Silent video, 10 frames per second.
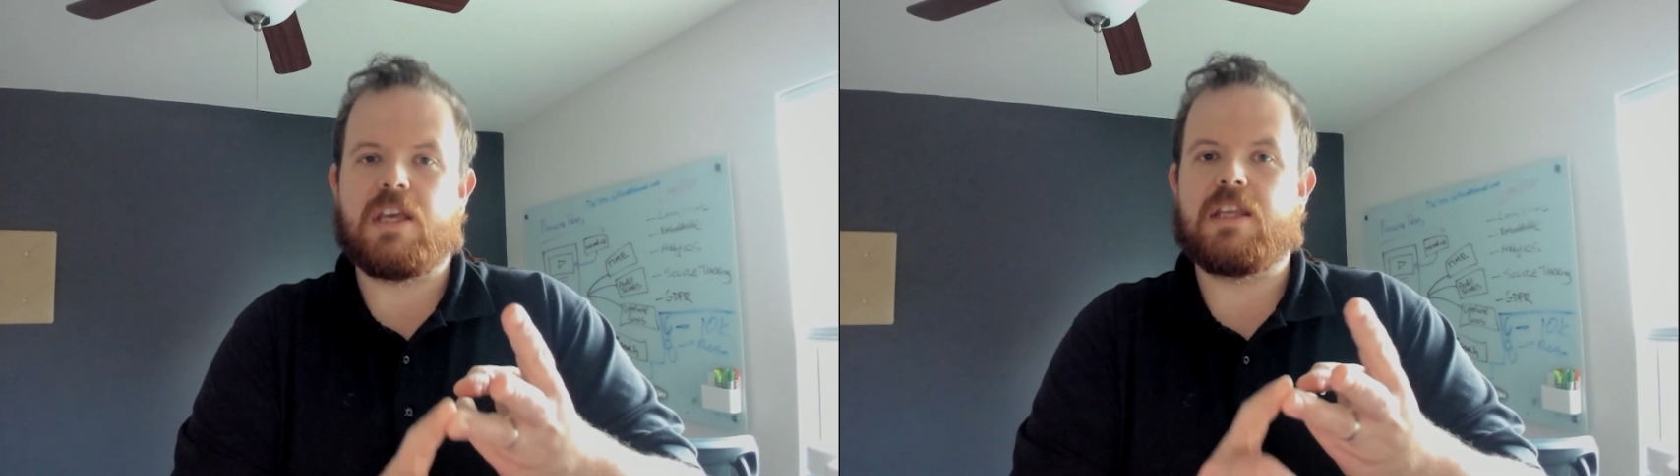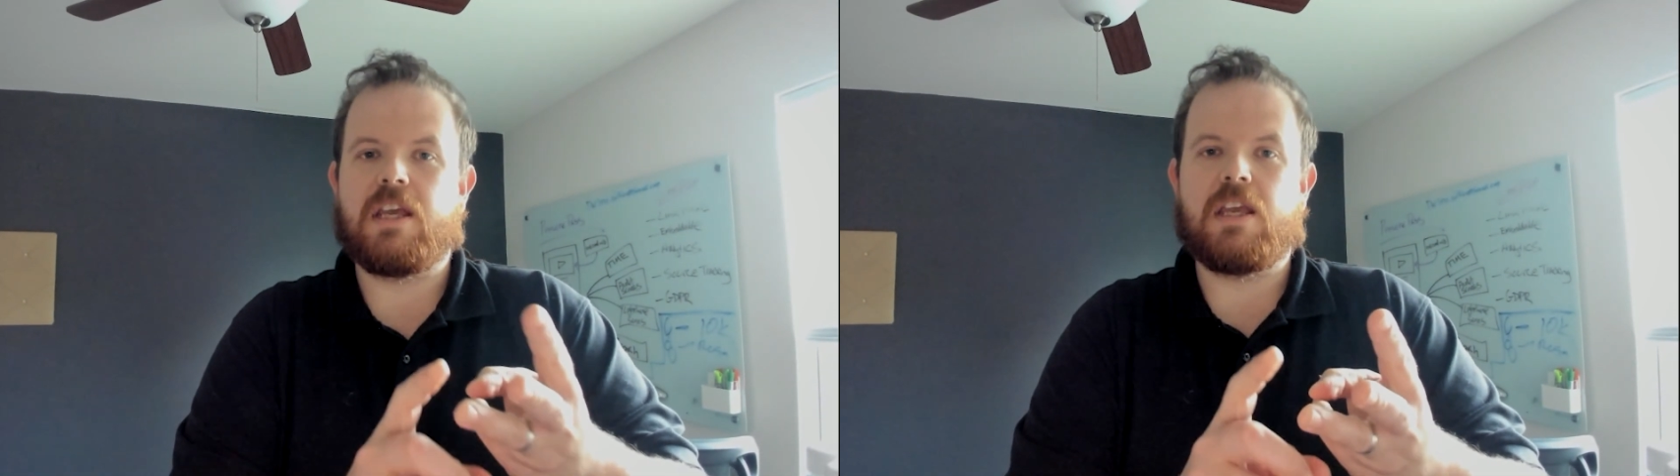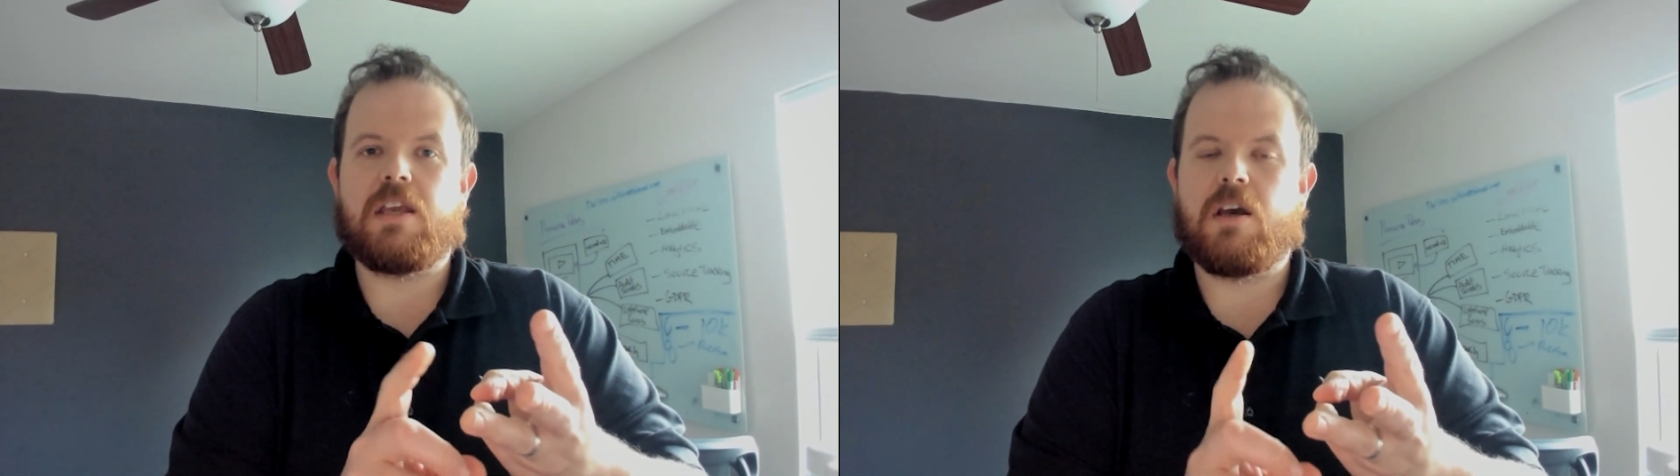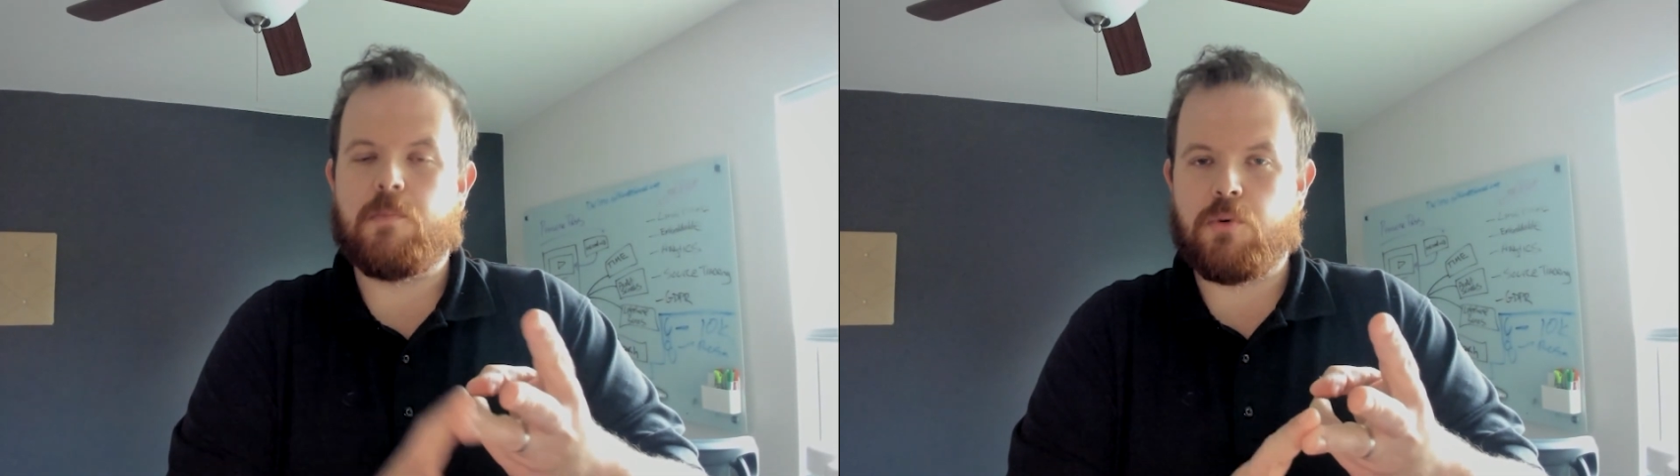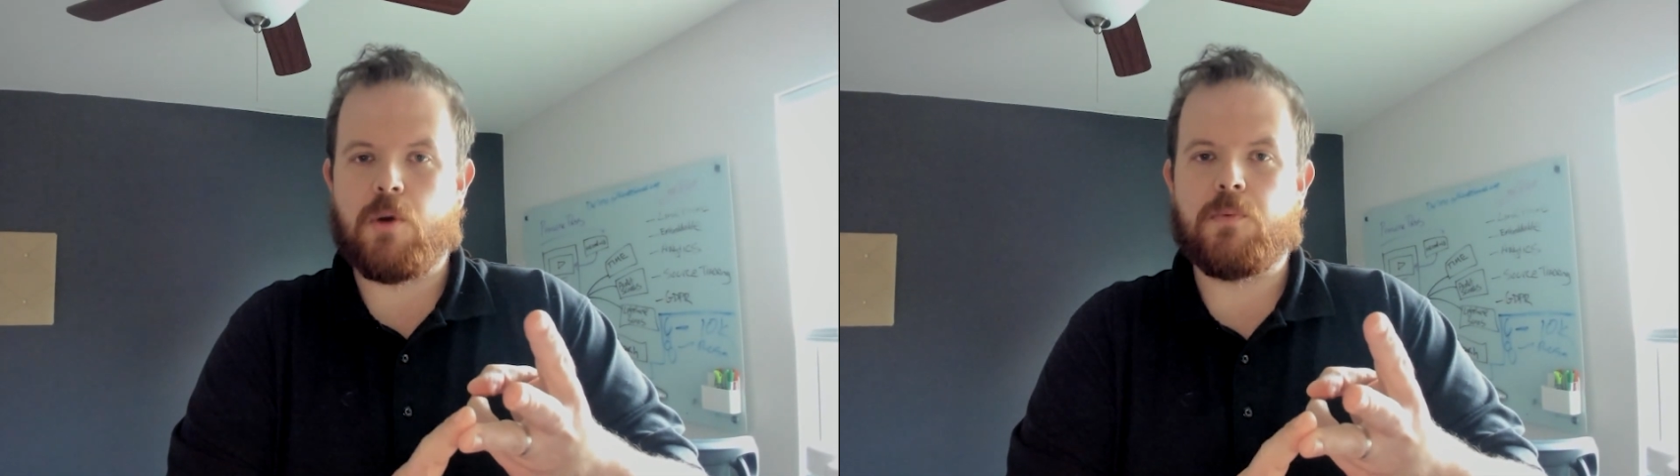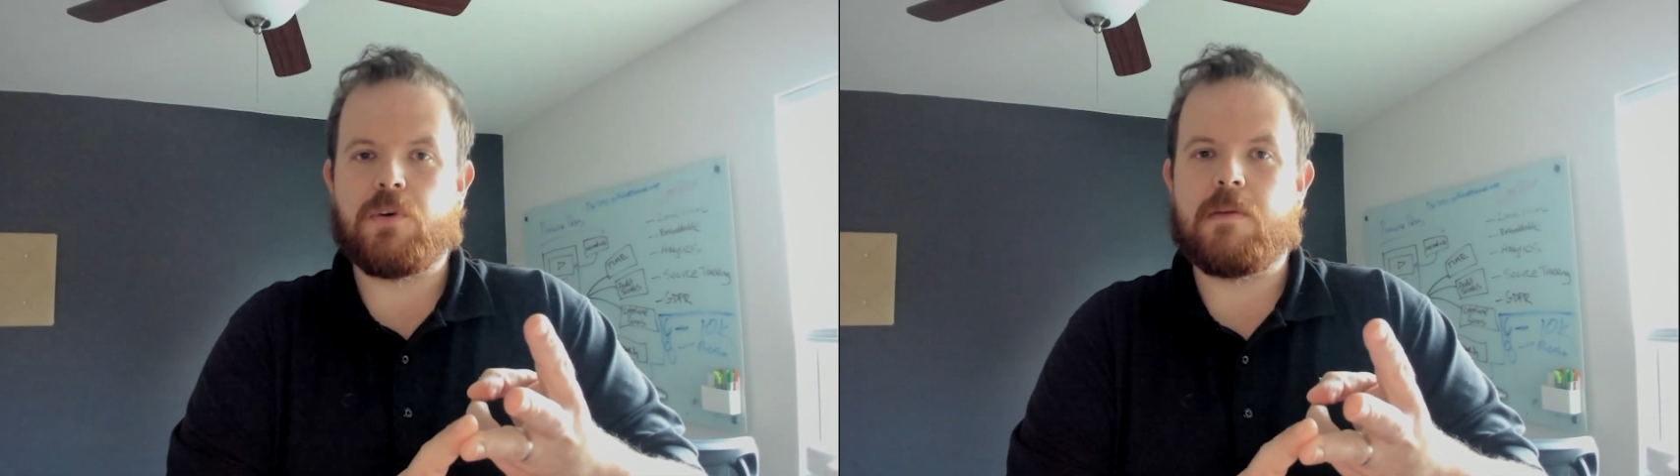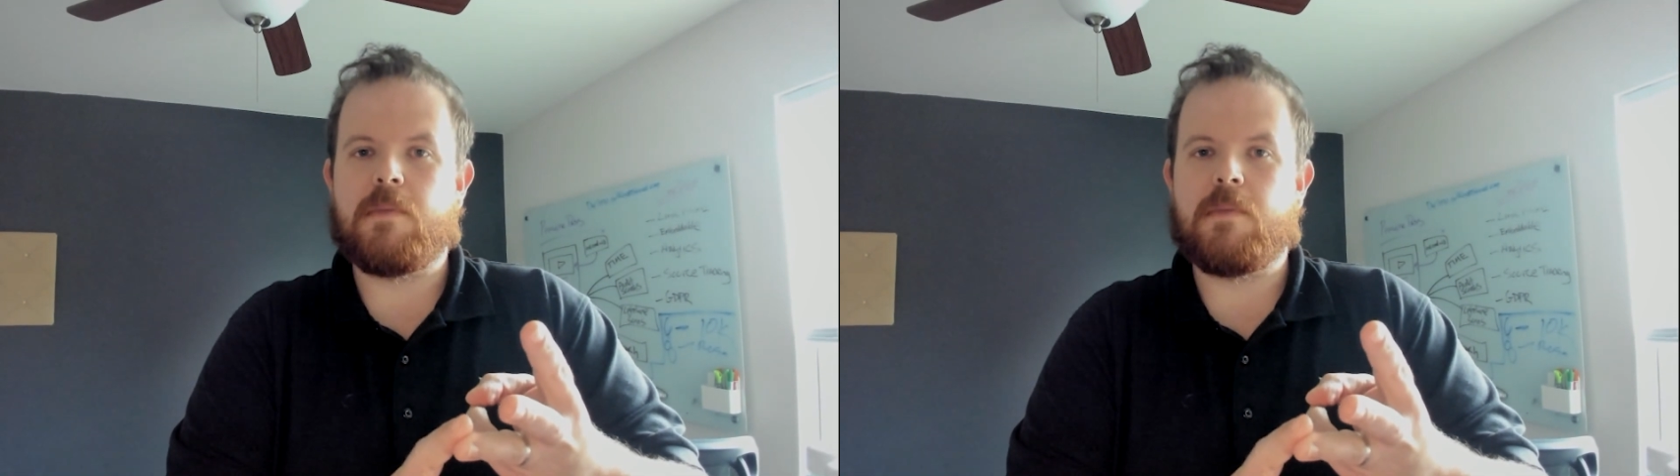in a appropriate